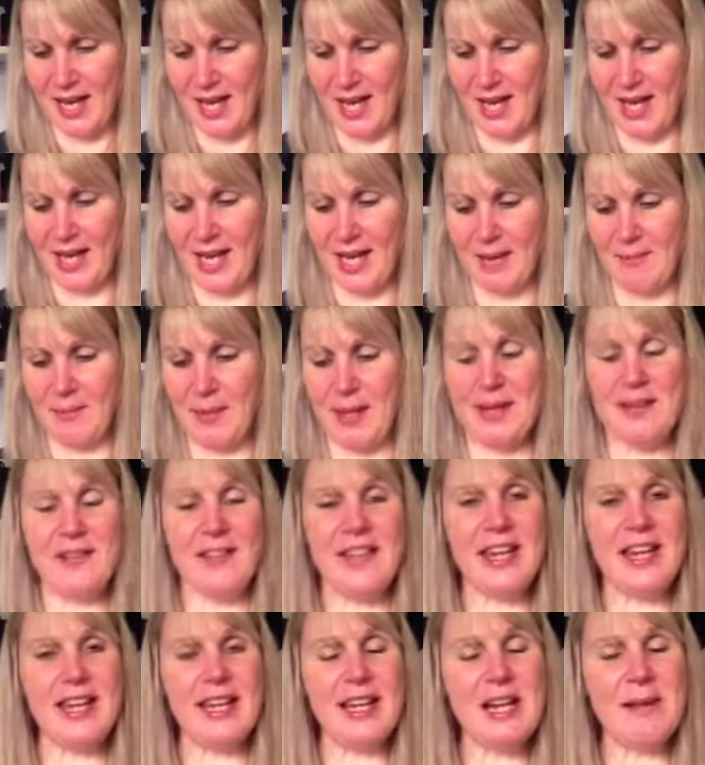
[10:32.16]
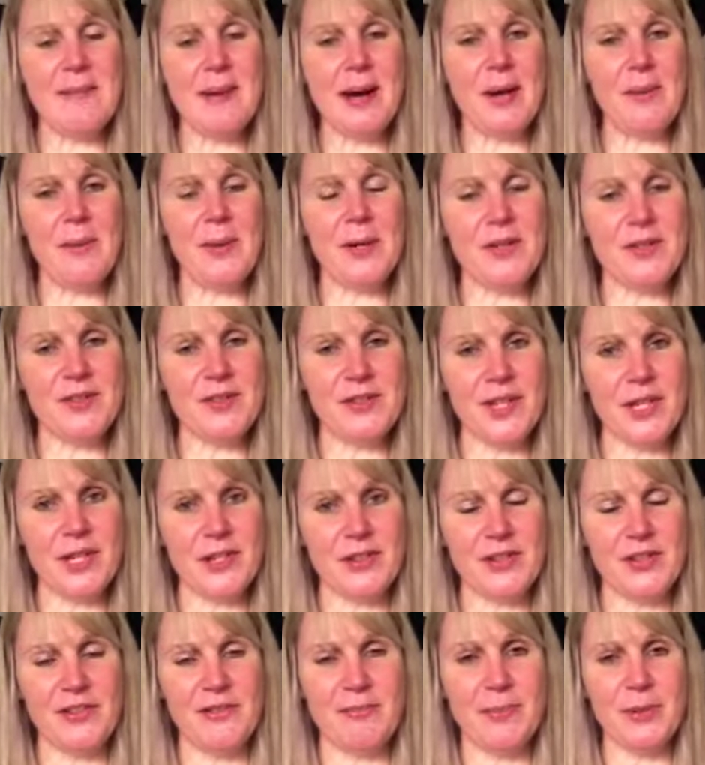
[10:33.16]
And thinking about what
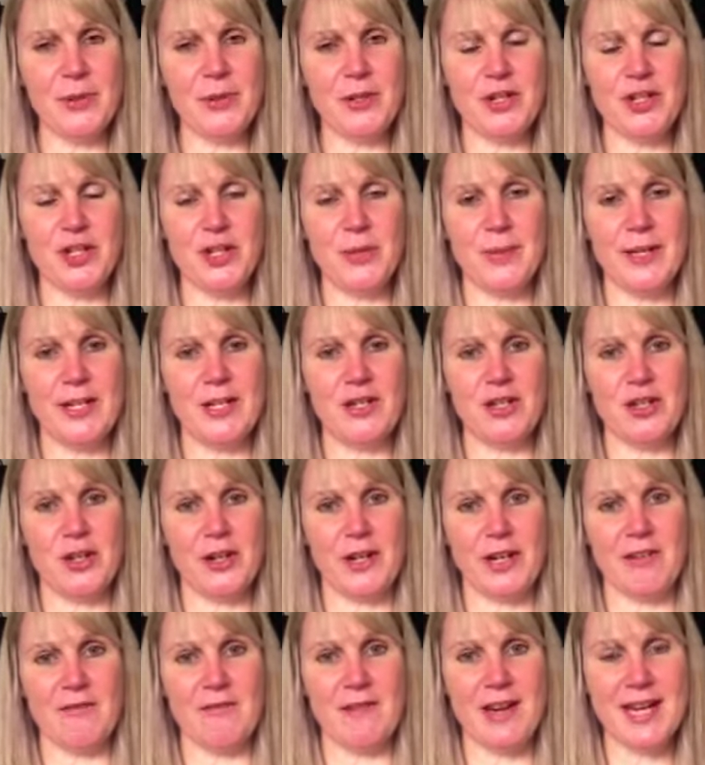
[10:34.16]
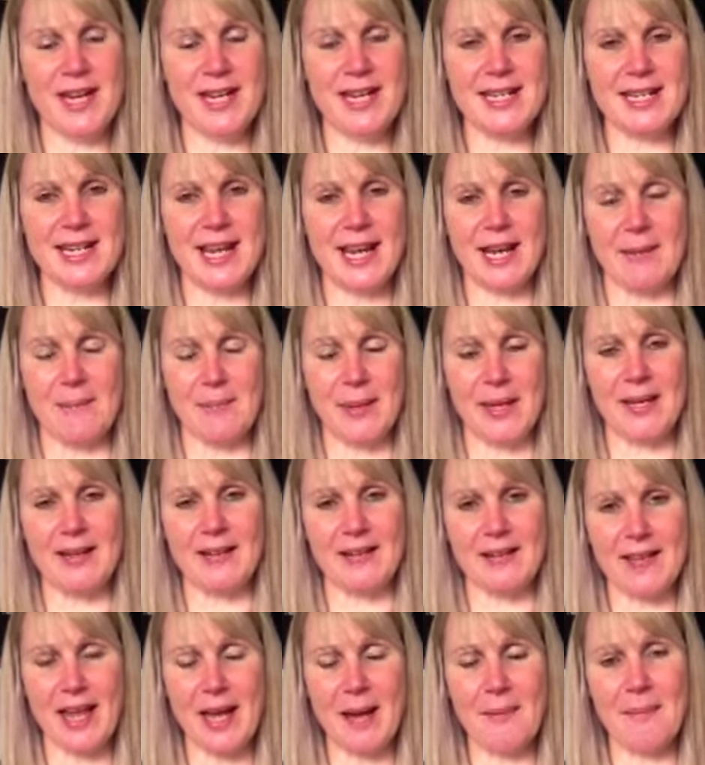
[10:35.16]
sort of books you enjoy reading,
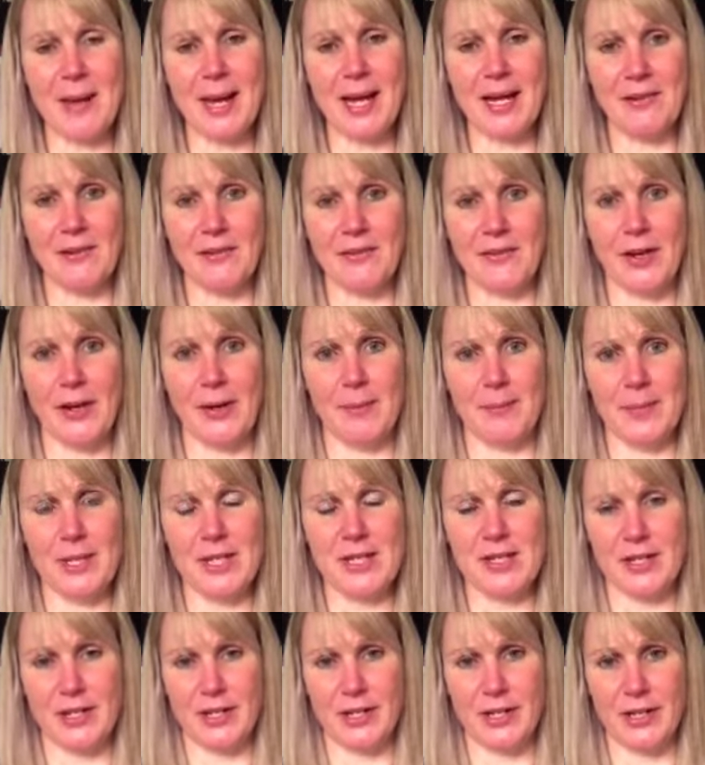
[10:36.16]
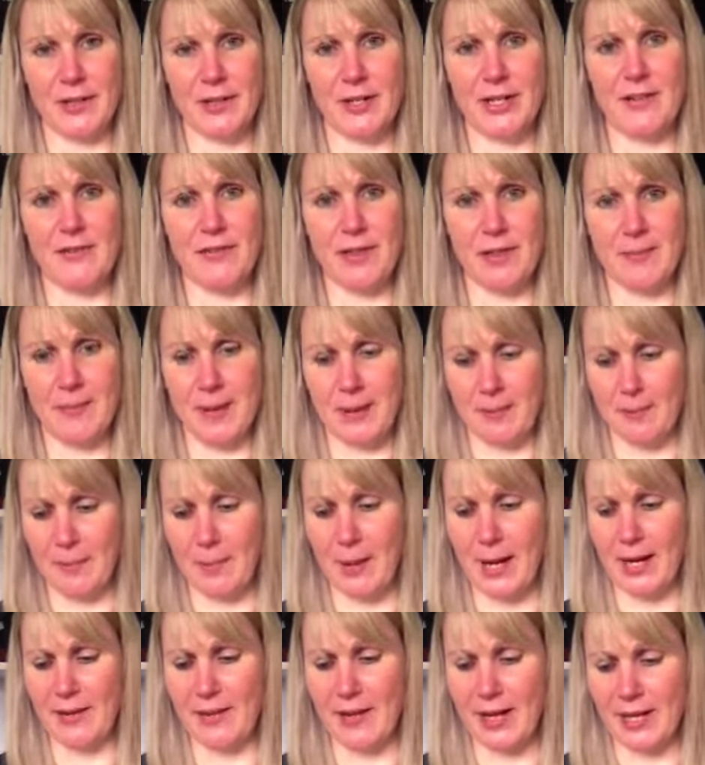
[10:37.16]
because that might form the tone of the
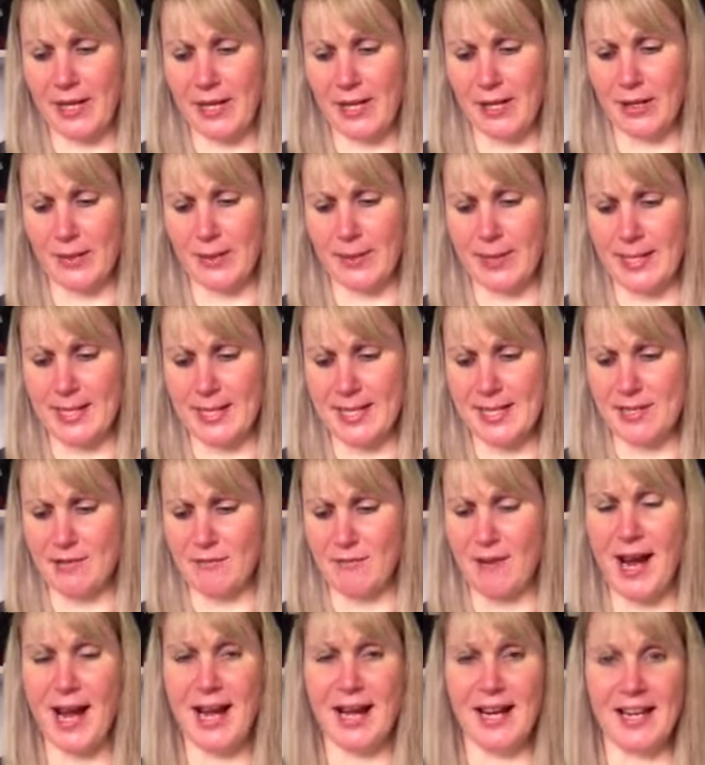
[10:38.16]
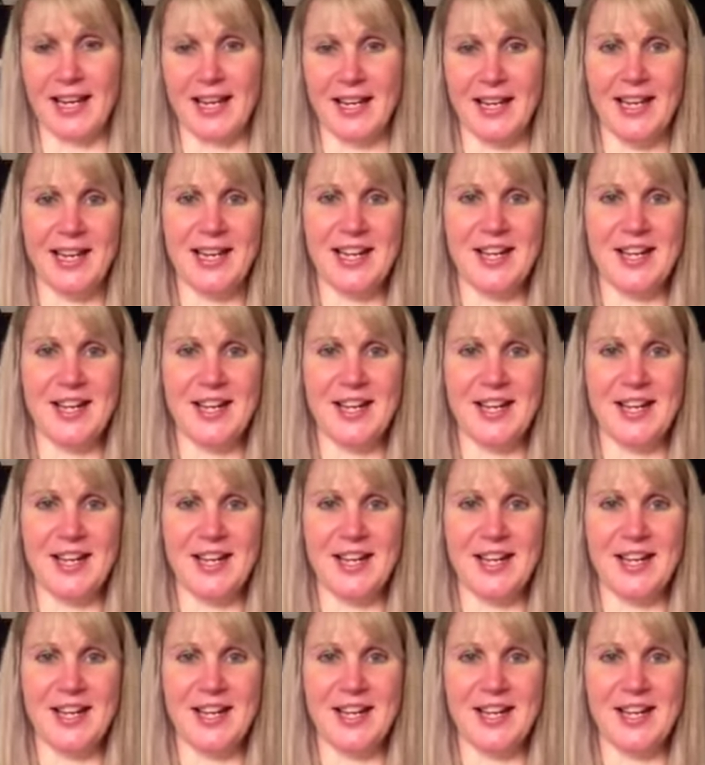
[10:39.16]
memoir that you're going to write.